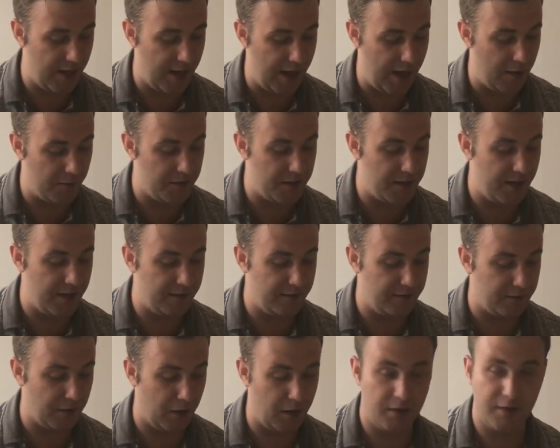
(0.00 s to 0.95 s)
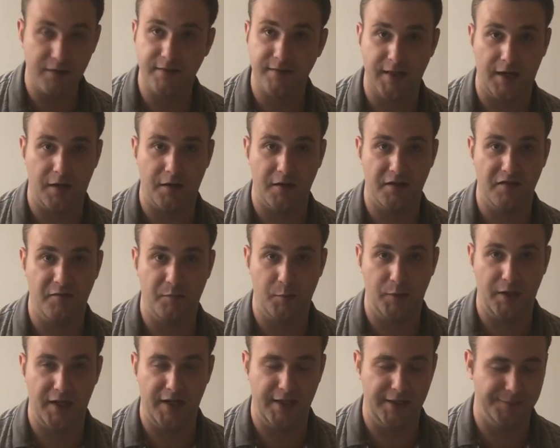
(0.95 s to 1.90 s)
how did I start decorative
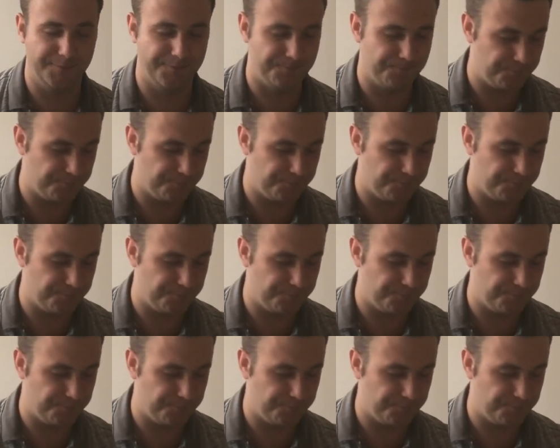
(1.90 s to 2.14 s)
planning?